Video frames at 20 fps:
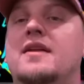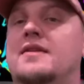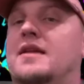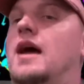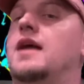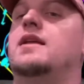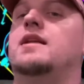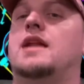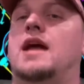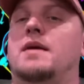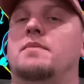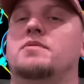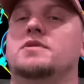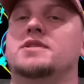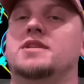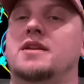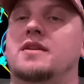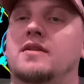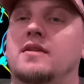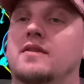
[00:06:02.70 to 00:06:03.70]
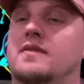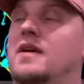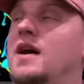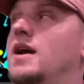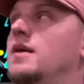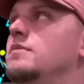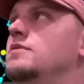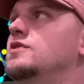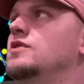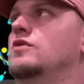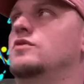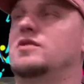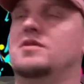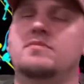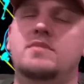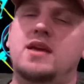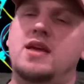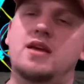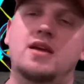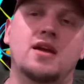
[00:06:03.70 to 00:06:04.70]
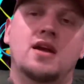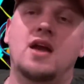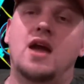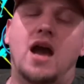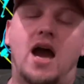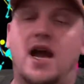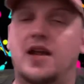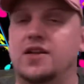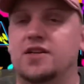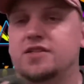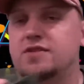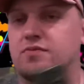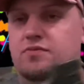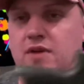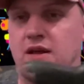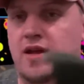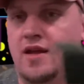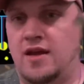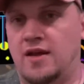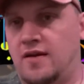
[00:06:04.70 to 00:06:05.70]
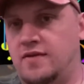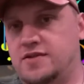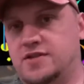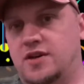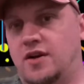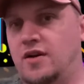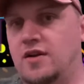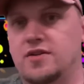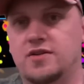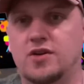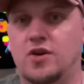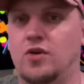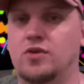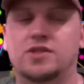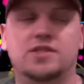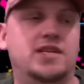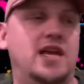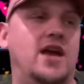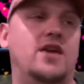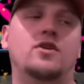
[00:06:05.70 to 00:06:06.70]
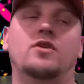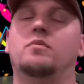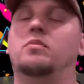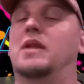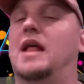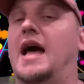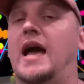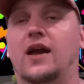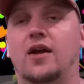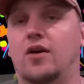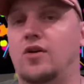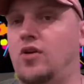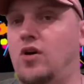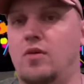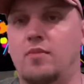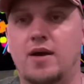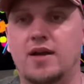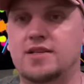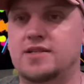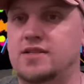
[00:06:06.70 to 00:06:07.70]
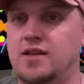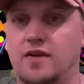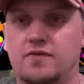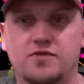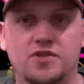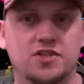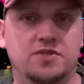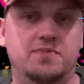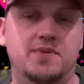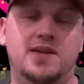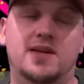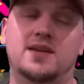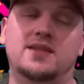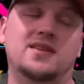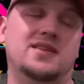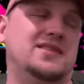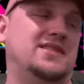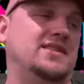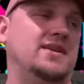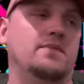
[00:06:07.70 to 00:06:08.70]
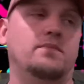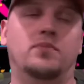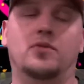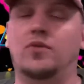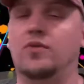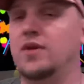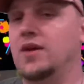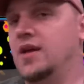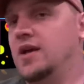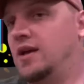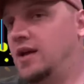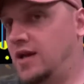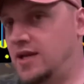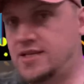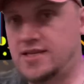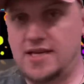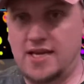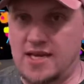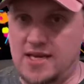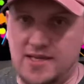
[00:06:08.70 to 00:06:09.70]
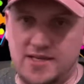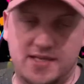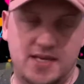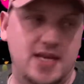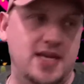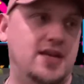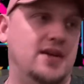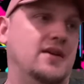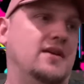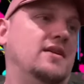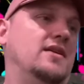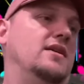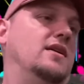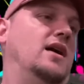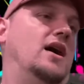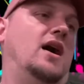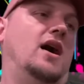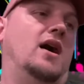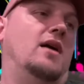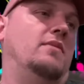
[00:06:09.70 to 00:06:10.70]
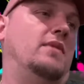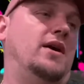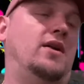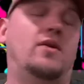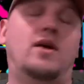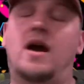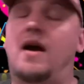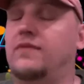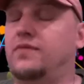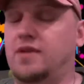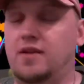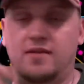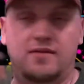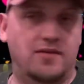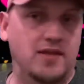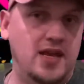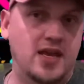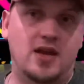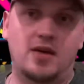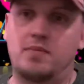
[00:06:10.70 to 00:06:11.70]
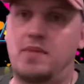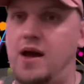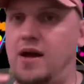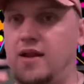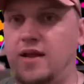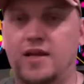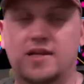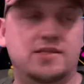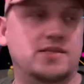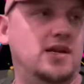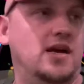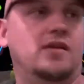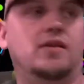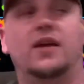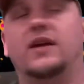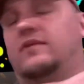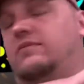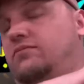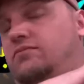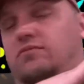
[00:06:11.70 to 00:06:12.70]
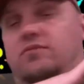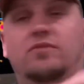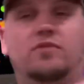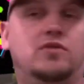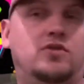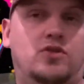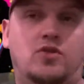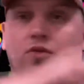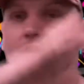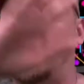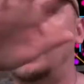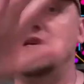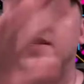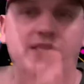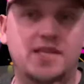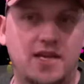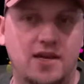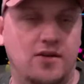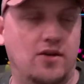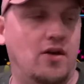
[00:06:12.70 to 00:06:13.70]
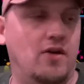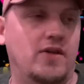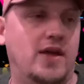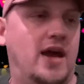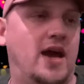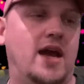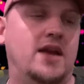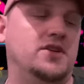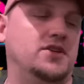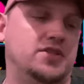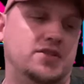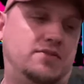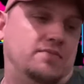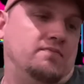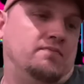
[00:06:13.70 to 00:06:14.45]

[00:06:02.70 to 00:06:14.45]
99% of the time. So to me, I just have started to go standard black on all my stuff just because it's simple, it's easy. Um, I don't have to think about it. It's not like crazy and all that. I just,